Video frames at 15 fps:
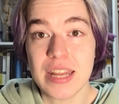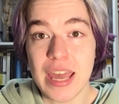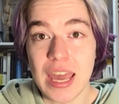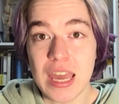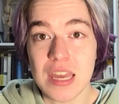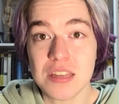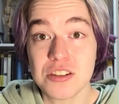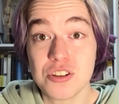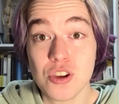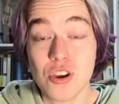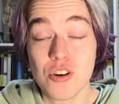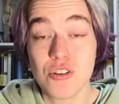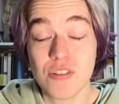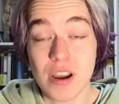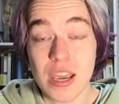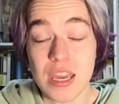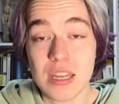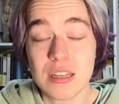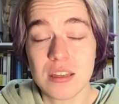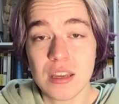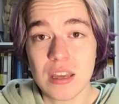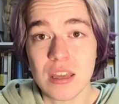aid to
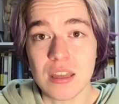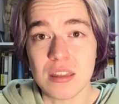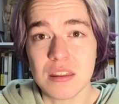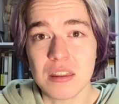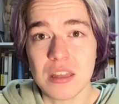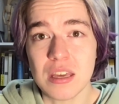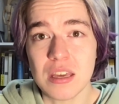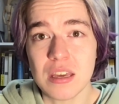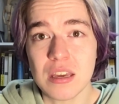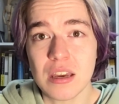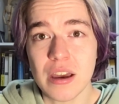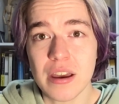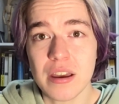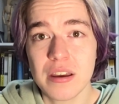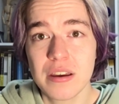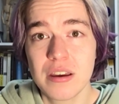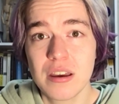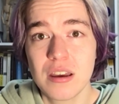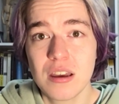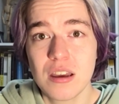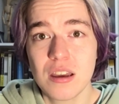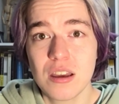Ukraine in the
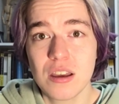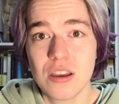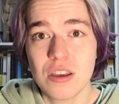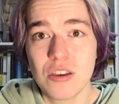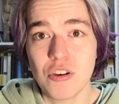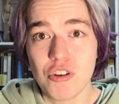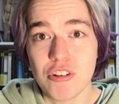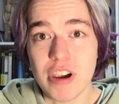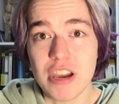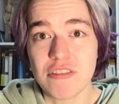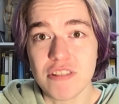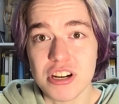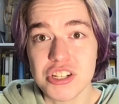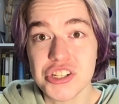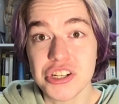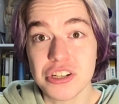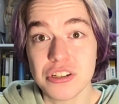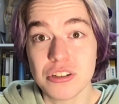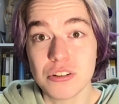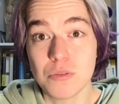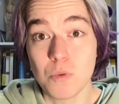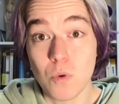
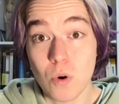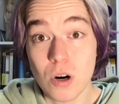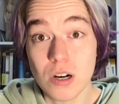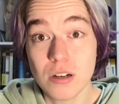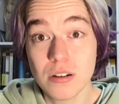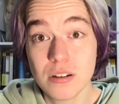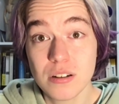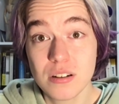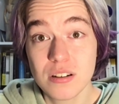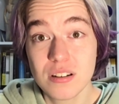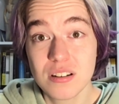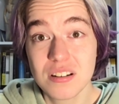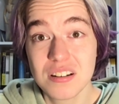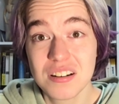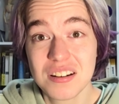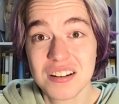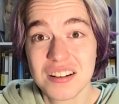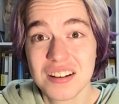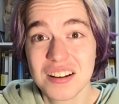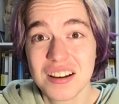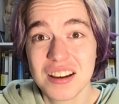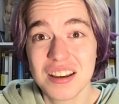Ukraine-Russian war
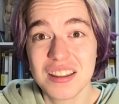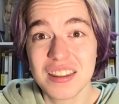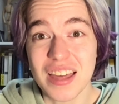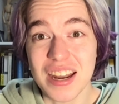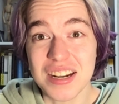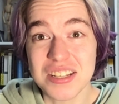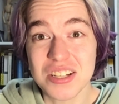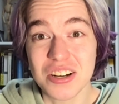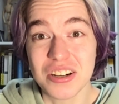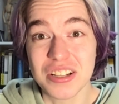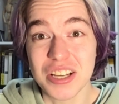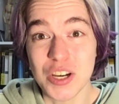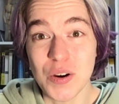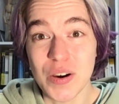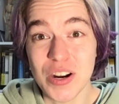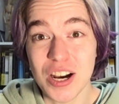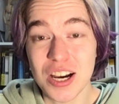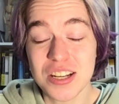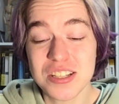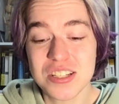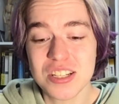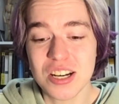that is currently going
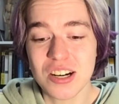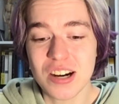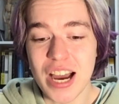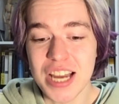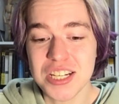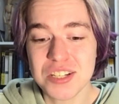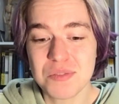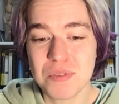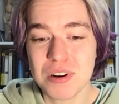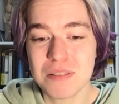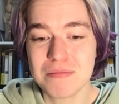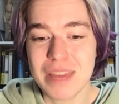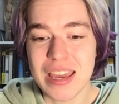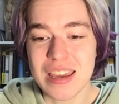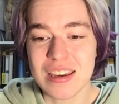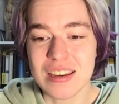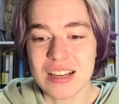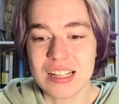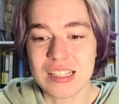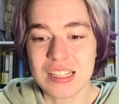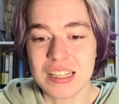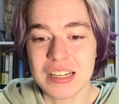on. So I just want to make it
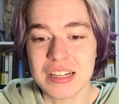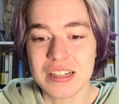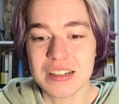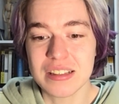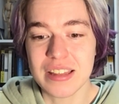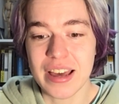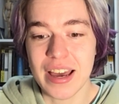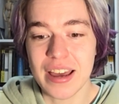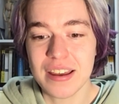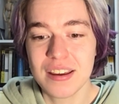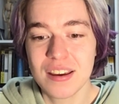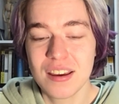clear that